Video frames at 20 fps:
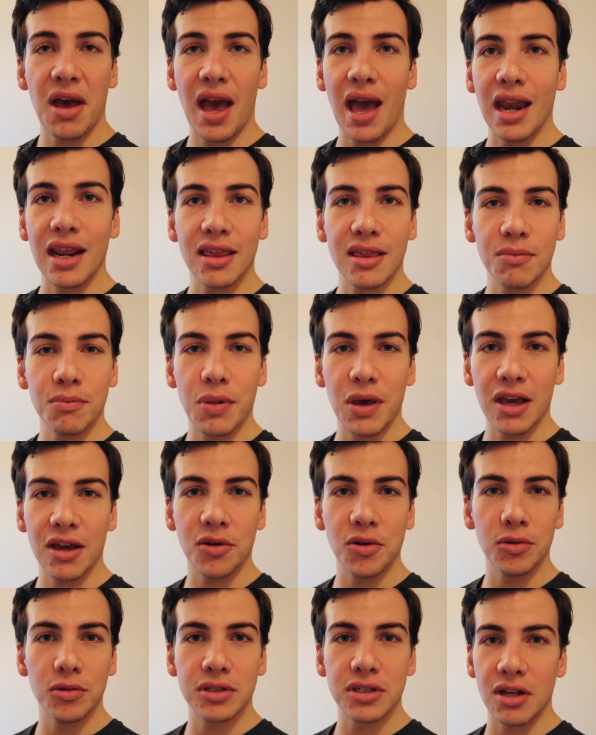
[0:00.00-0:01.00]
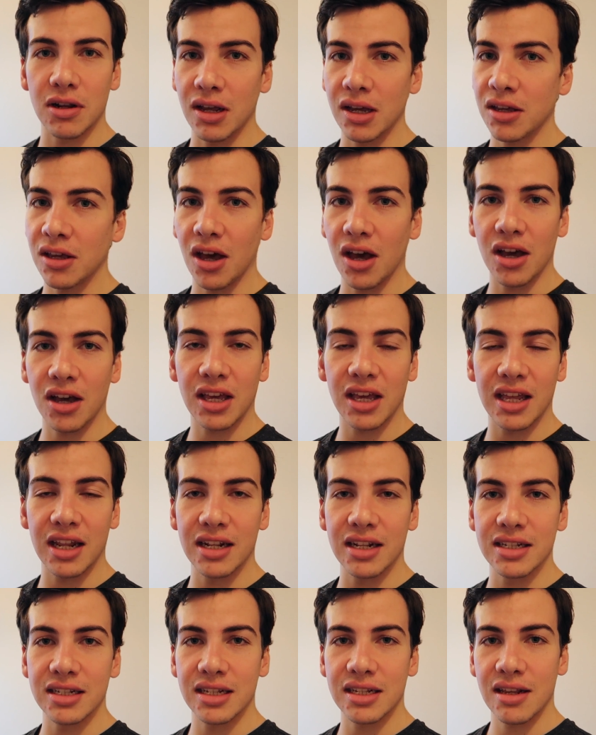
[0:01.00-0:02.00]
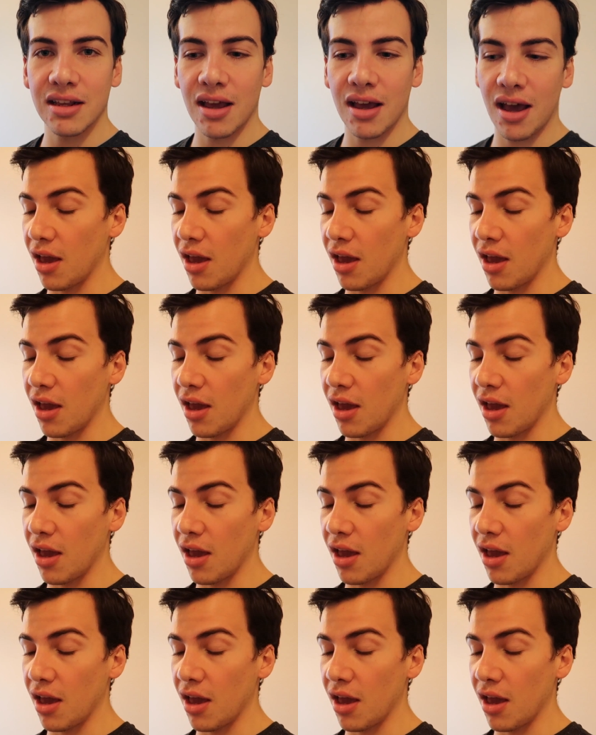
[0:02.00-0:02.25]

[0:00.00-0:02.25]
anything pickled, so like gherkins.